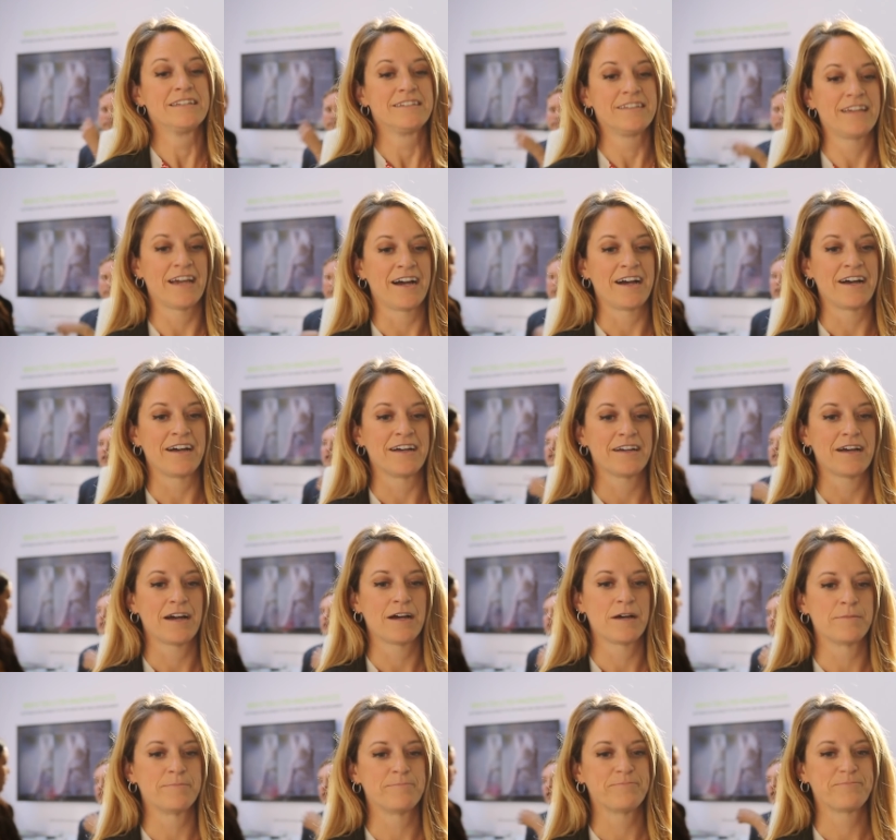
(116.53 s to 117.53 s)
Yeah,
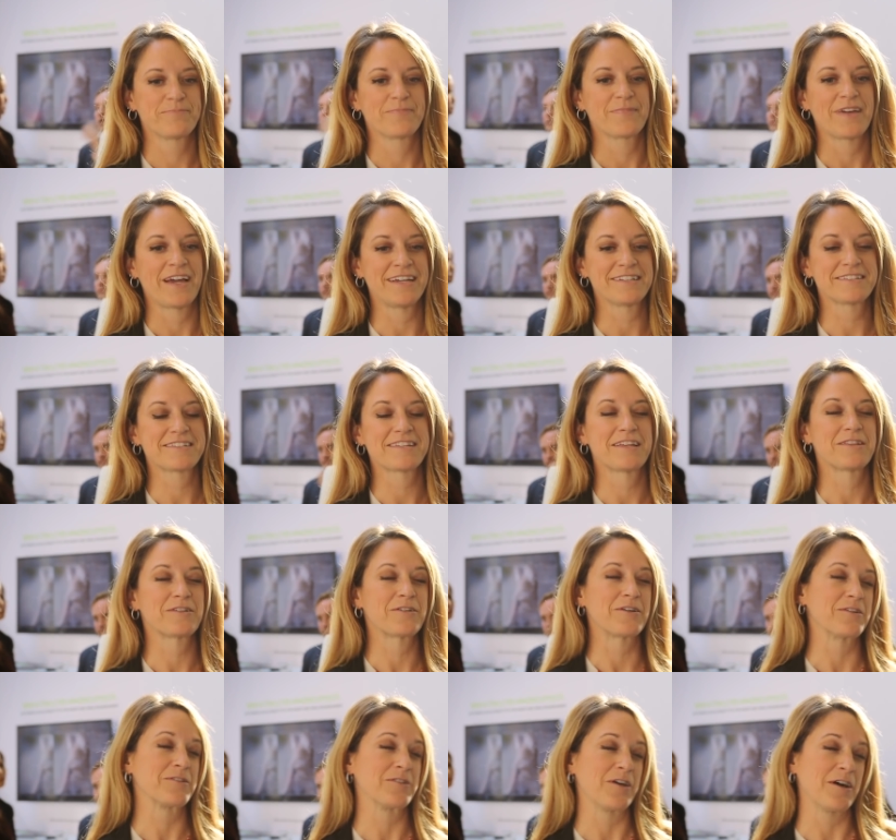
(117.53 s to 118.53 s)
um, I hate to say there
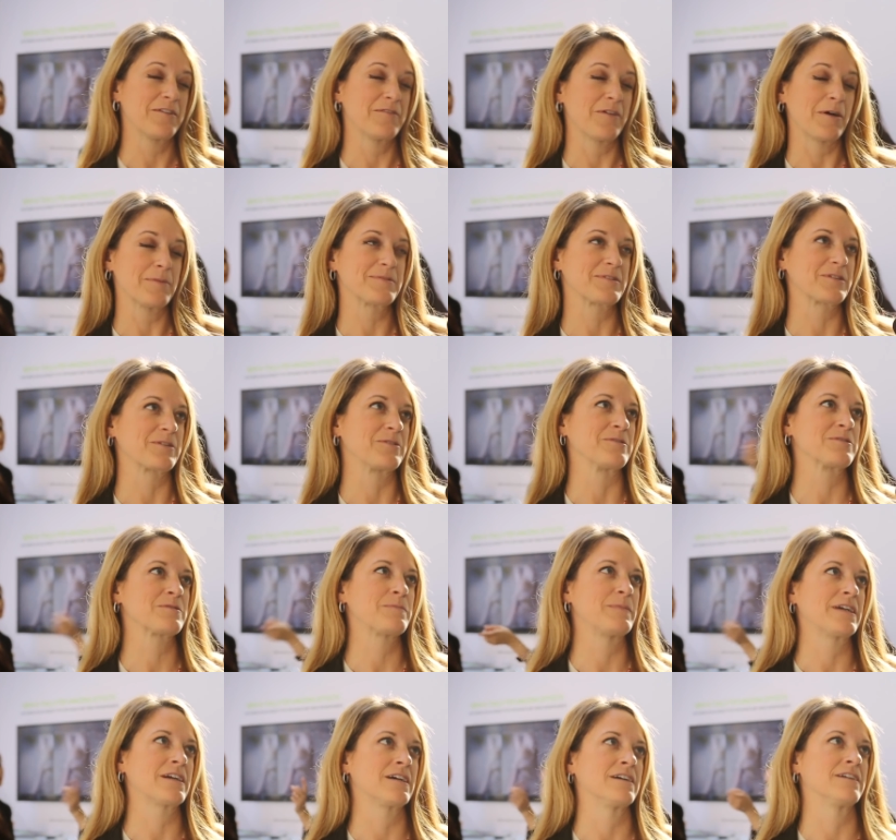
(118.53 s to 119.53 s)
are a lot of obstacles
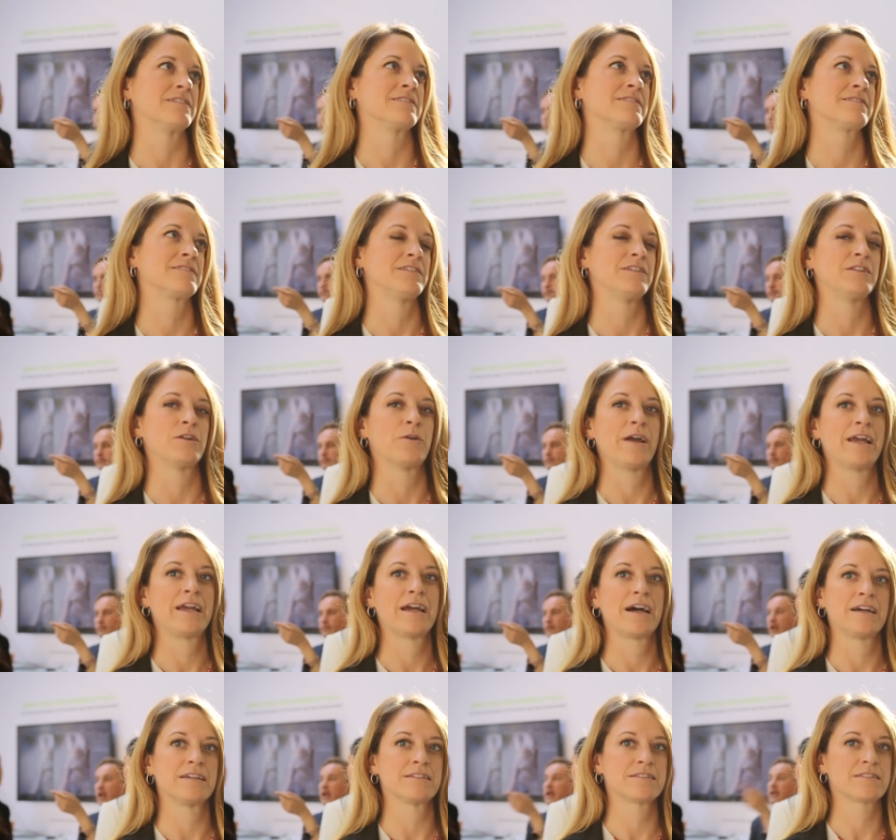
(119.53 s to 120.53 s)
because you know
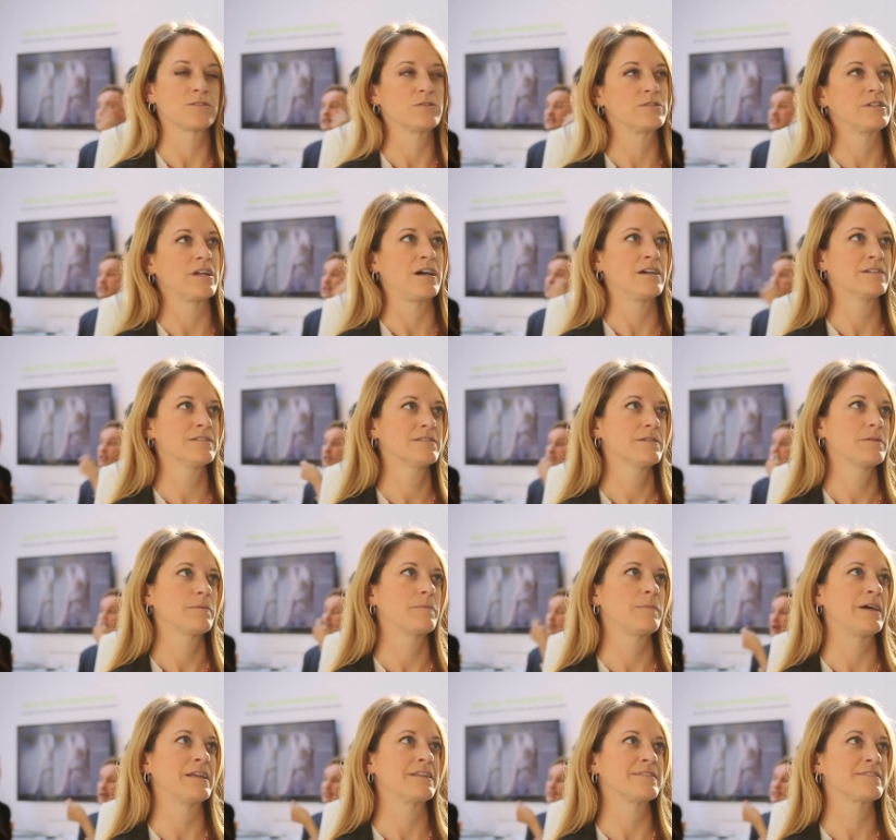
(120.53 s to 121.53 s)
AI is still young,
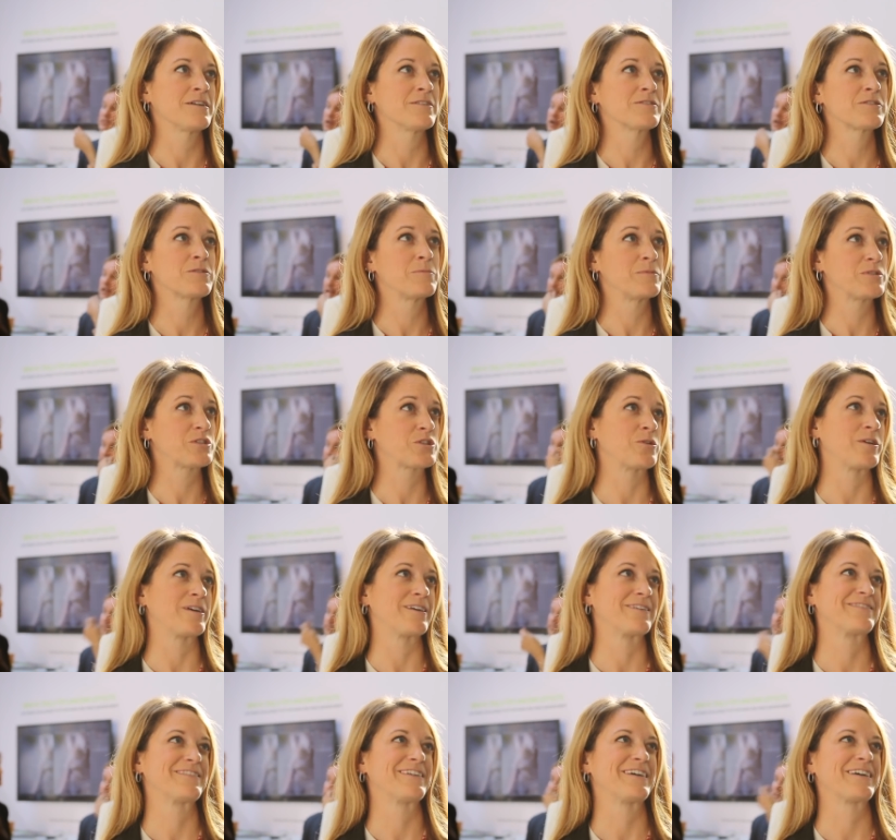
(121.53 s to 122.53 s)
but it's also mature.